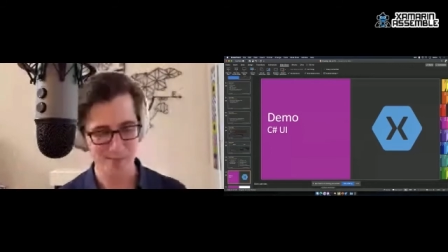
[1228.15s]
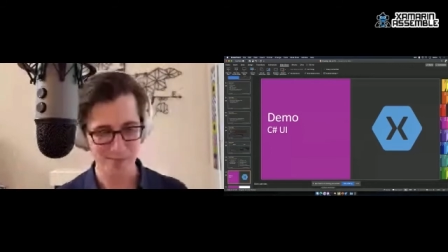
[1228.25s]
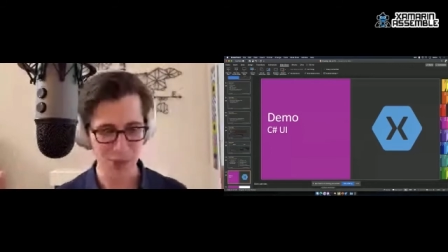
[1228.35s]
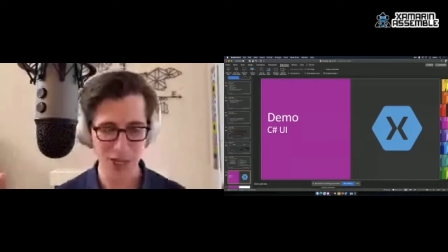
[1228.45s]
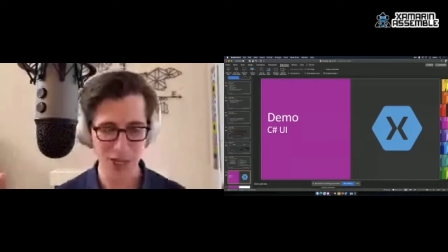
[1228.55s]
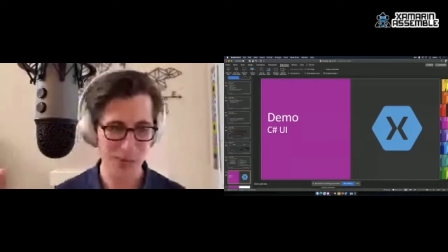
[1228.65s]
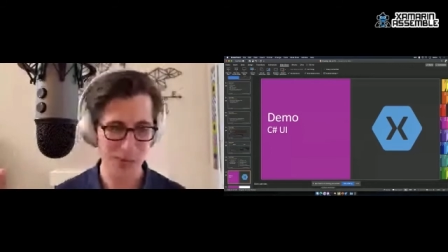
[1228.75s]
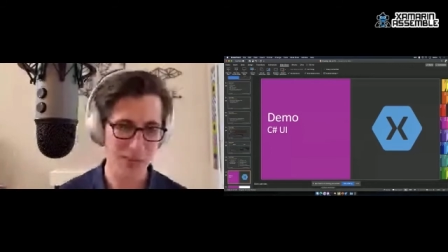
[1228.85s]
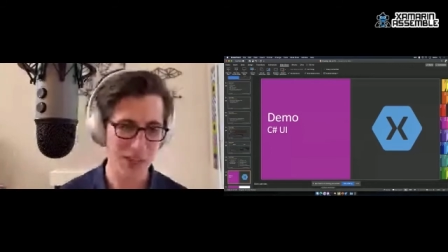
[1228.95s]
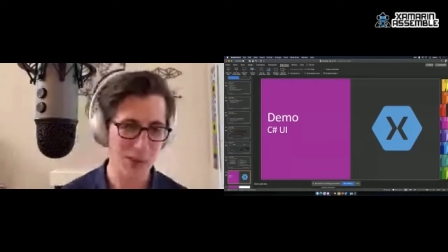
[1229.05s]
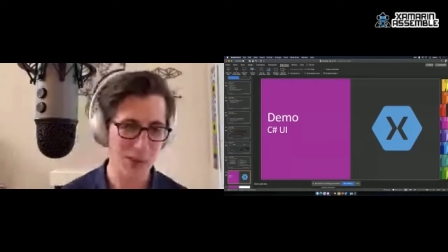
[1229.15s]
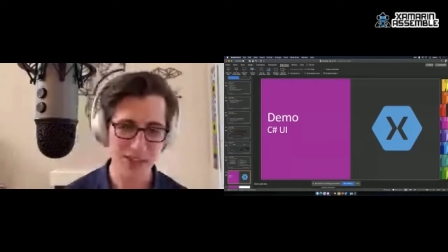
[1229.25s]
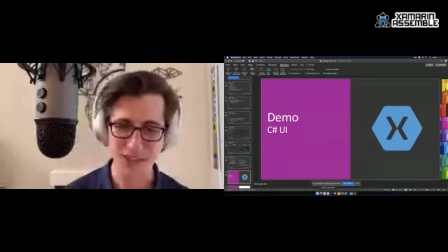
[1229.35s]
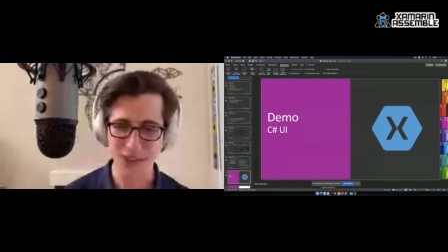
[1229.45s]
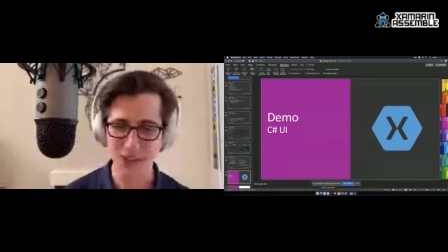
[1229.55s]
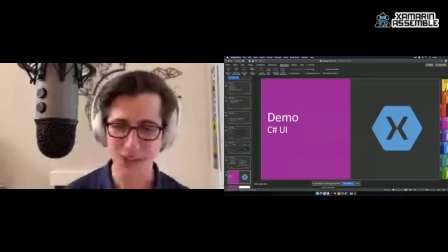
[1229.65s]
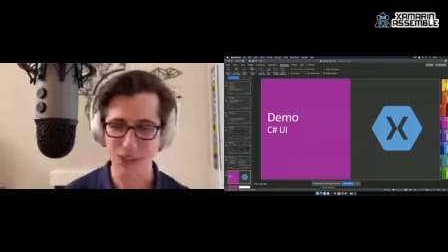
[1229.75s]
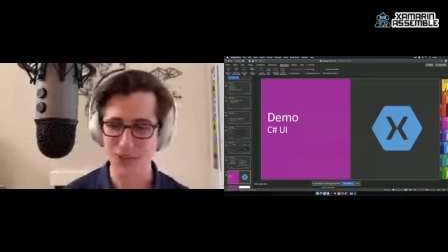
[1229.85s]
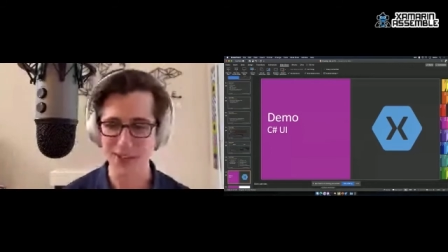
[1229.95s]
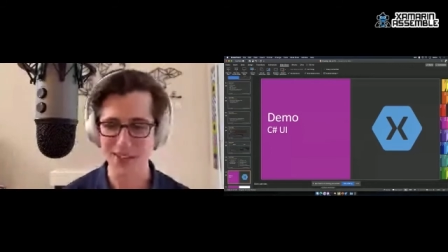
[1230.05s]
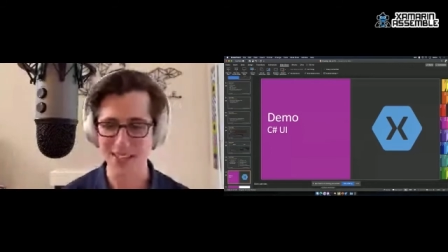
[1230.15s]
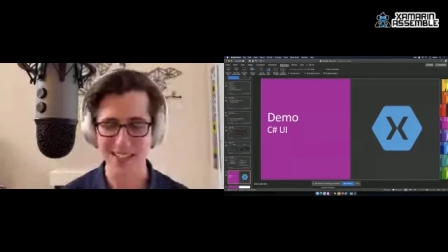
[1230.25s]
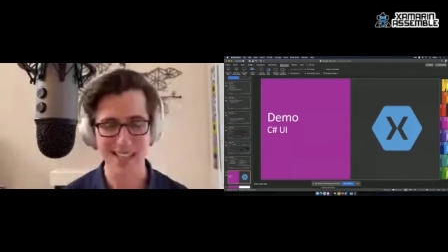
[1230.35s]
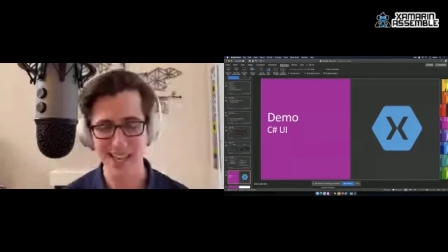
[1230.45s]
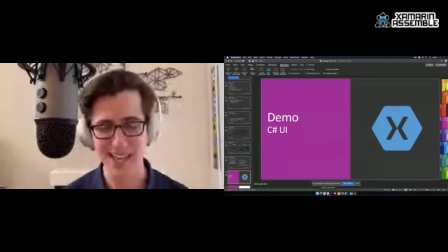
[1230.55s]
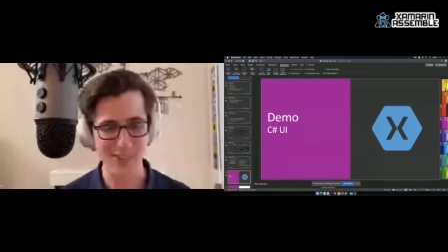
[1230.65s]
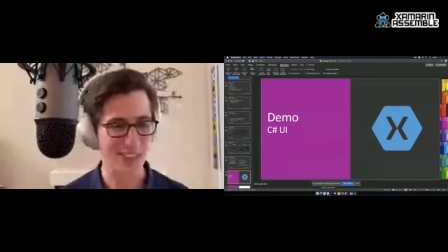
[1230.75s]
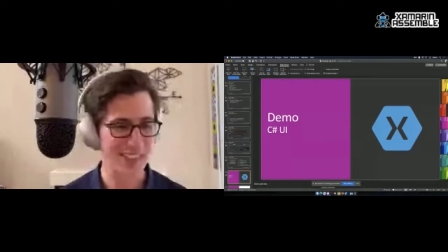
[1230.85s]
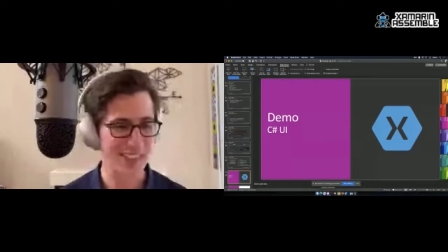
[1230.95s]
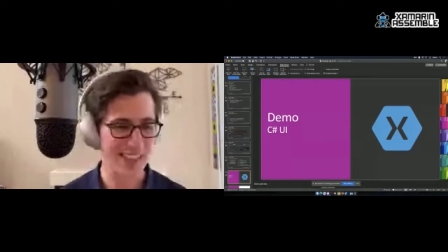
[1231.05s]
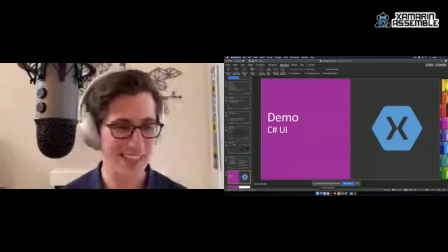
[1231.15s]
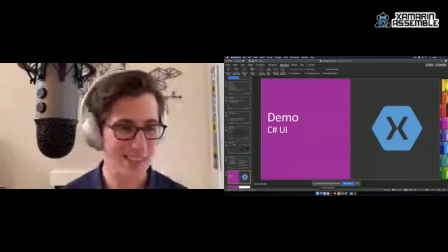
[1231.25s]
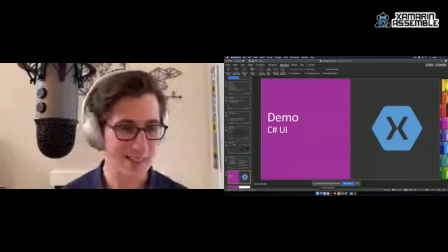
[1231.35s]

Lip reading: Don't ask me why the US still uses Fahrenheit. I don't understand it either.